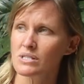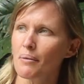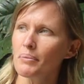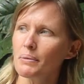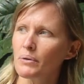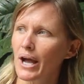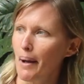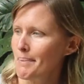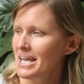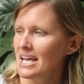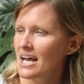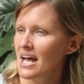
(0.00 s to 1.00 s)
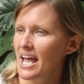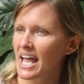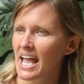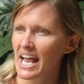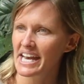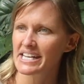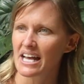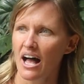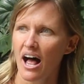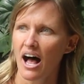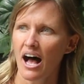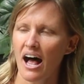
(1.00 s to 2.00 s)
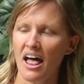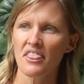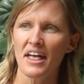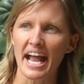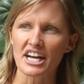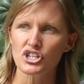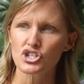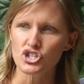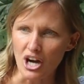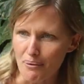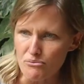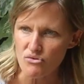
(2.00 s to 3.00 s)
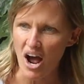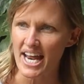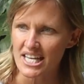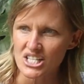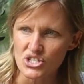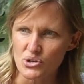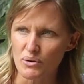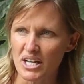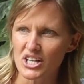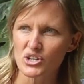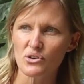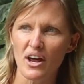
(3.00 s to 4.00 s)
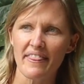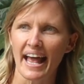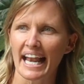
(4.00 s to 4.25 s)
Some people come here and they jump right into it, and